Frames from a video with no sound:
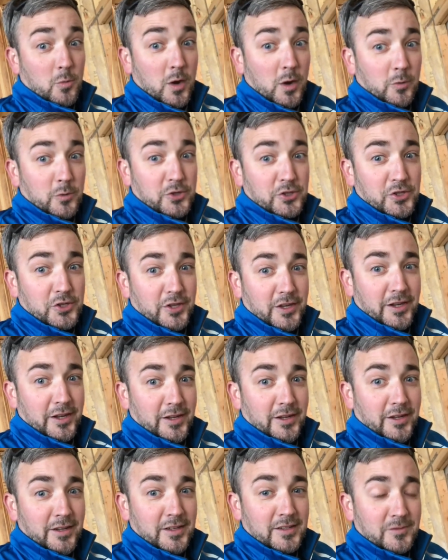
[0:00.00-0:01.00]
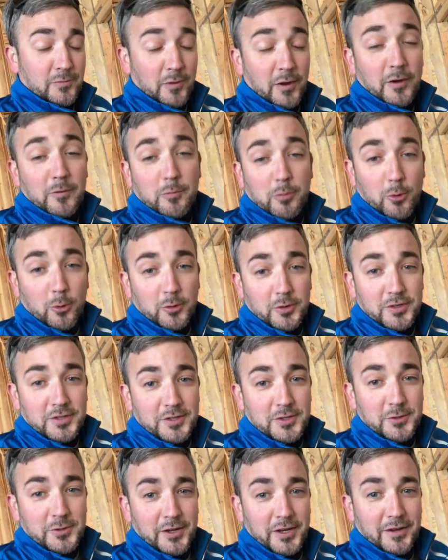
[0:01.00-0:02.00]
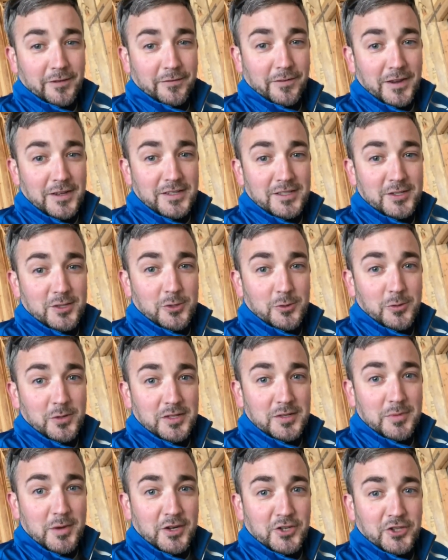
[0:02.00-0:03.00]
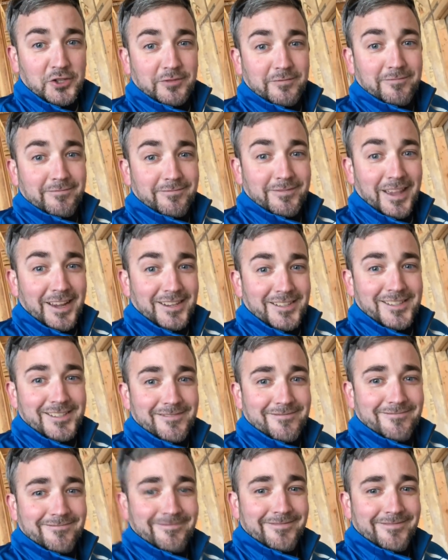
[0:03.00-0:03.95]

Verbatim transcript: why we should, it's very important to get a phase two inspection. Thanks.